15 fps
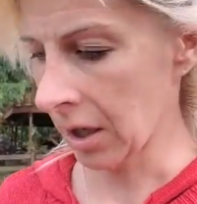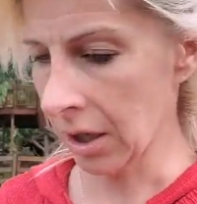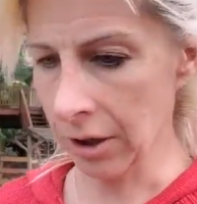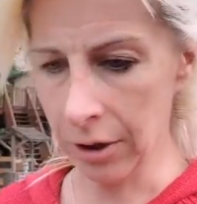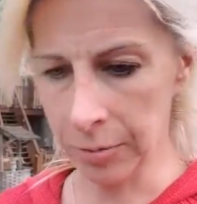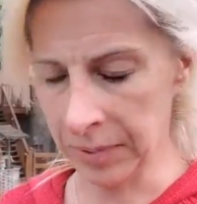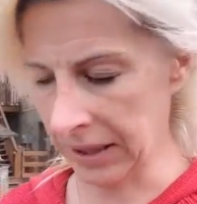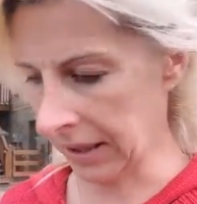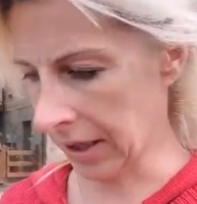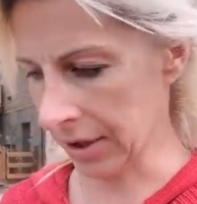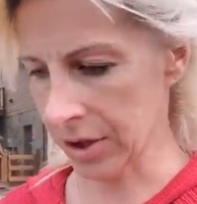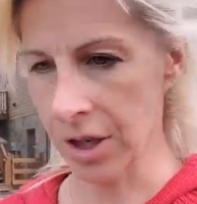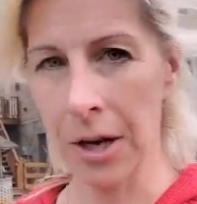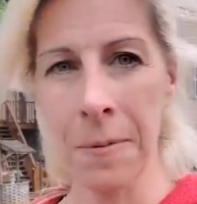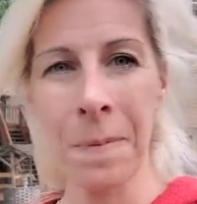Oh my
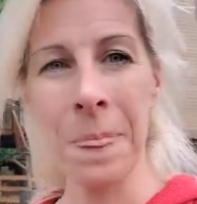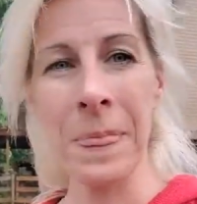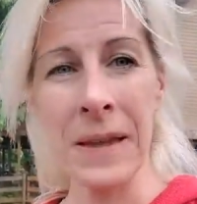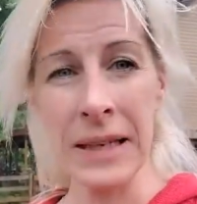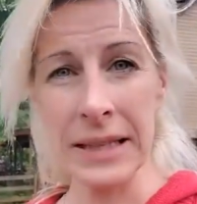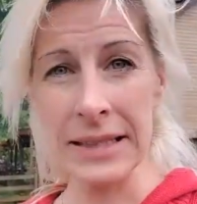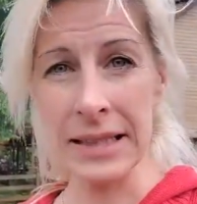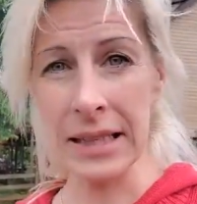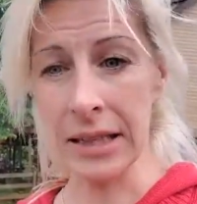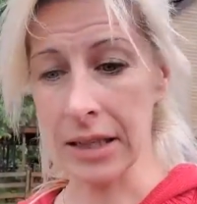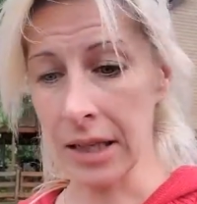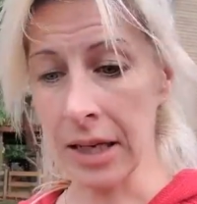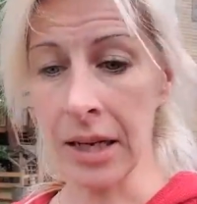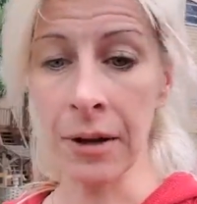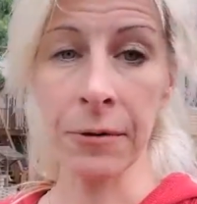gosh. It's like,
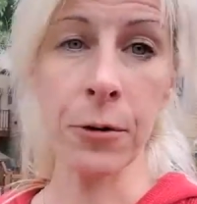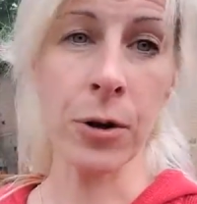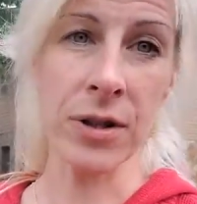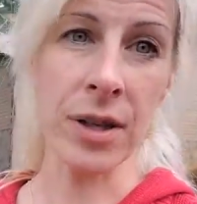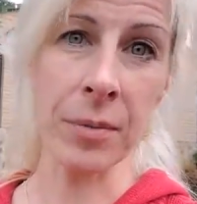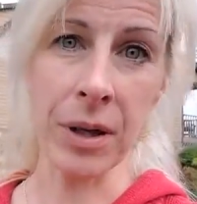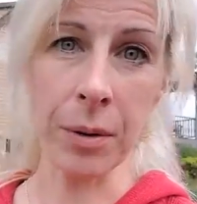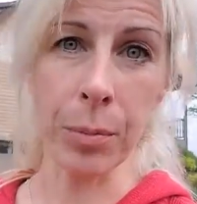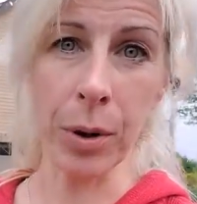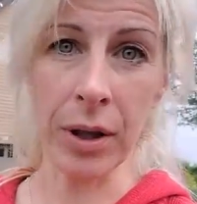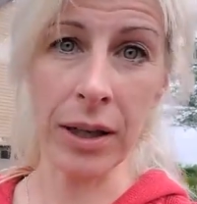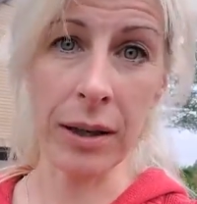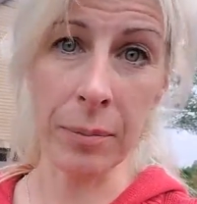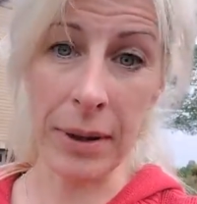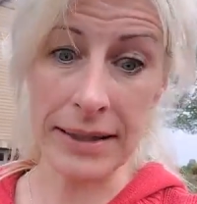and of course I'm going to put
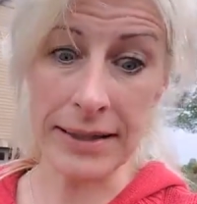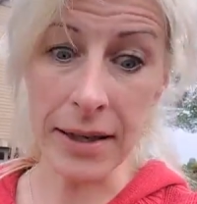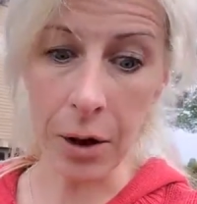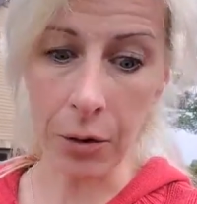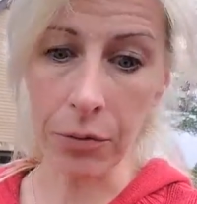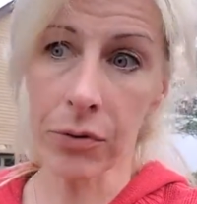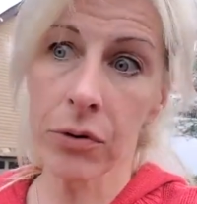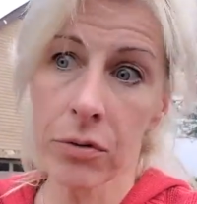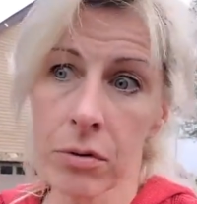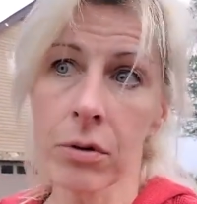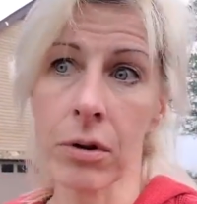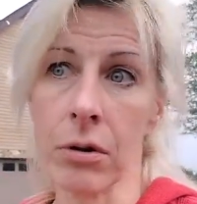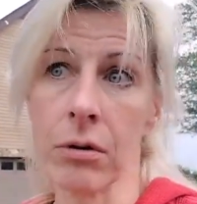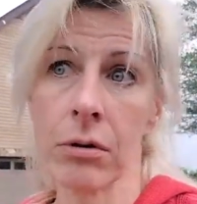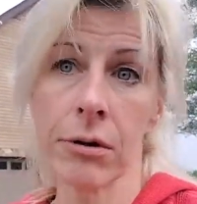it in myself, you
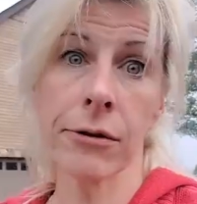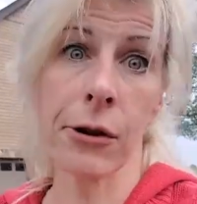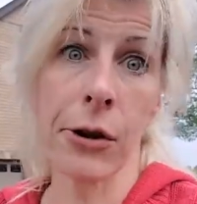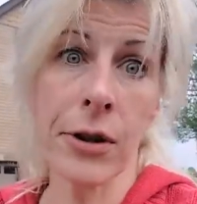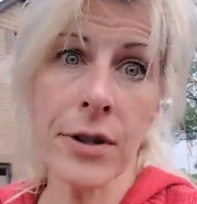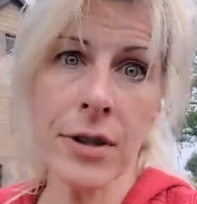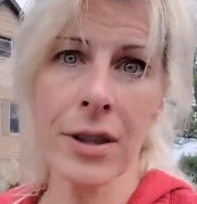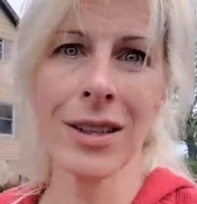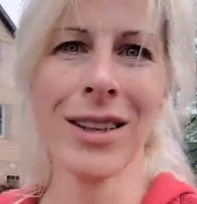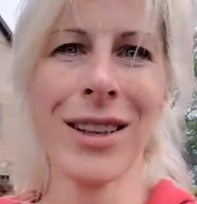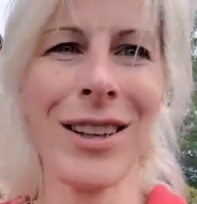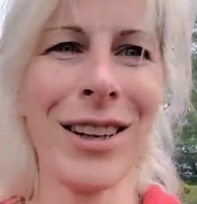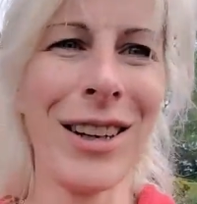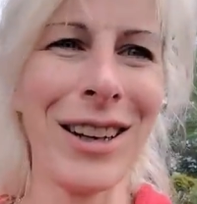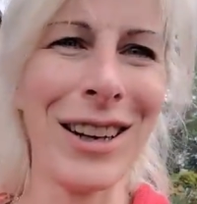know, of course,
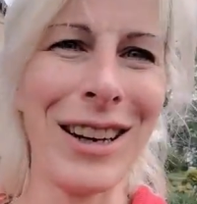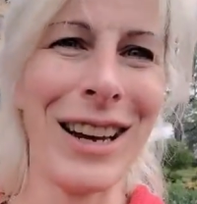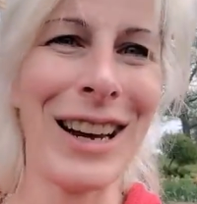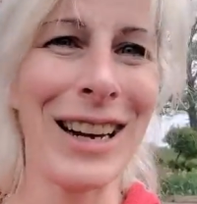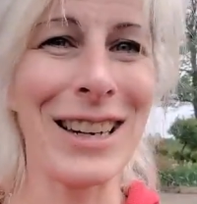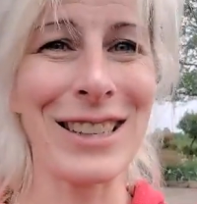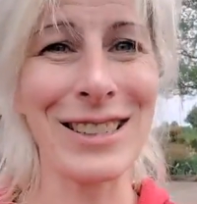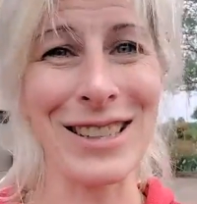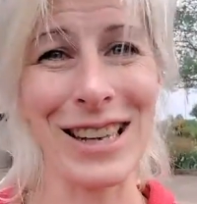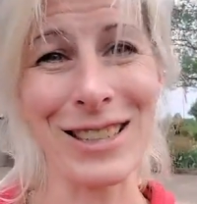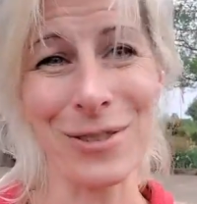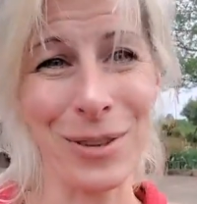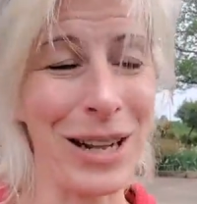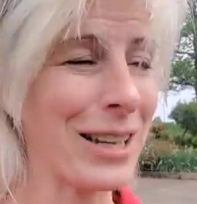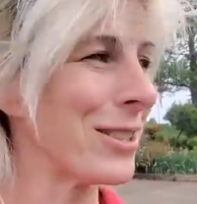because
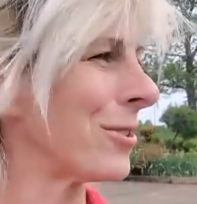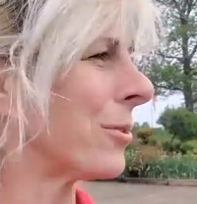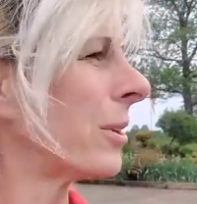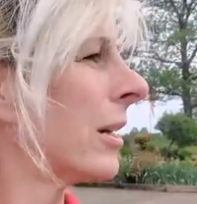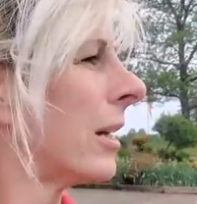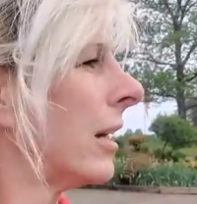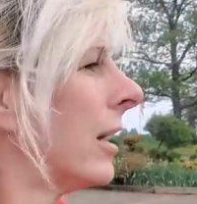that's what I do.